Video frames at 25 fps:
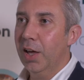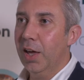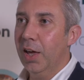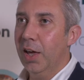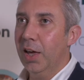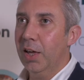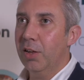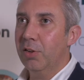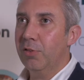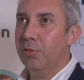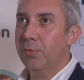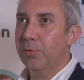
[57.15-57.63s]

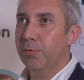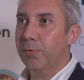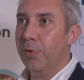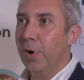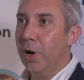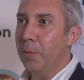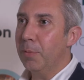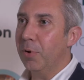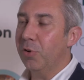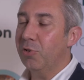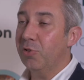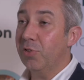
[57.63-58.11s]
It's
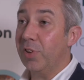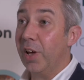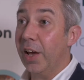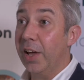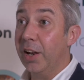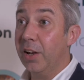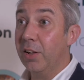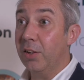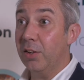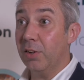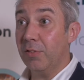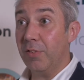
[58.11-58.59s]
very much
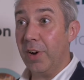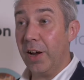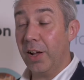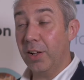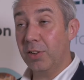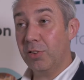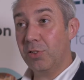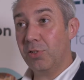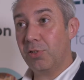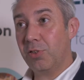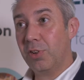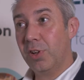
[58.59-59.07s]
tailored
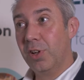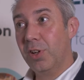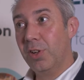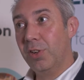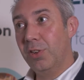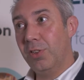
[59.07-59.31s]
around